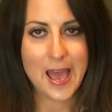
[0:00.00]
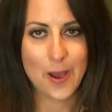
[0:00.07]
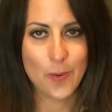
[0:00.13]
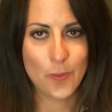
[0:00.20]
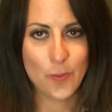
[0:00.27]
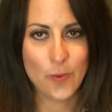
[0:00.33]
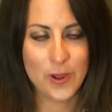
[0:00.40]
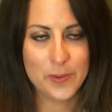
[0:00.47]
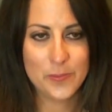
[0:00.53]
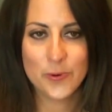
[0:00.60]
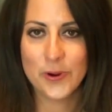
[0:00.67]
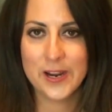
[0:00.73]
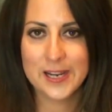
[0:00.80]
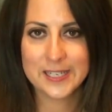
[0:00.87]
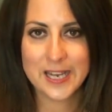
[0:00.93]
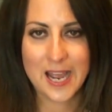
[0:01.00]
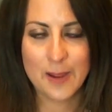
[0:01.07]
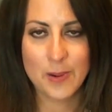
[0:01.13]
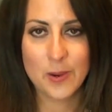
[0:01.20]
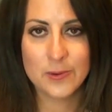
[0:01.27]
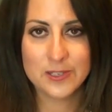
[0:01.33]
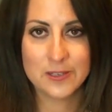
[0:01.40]
At one point in
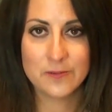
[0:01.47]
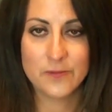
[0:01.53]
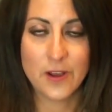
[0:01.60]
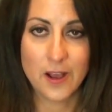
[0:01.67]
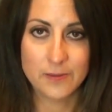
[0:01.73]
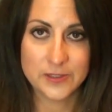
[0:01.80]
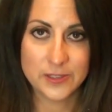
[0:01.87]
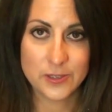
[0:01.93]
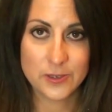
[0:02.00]
time, I was involved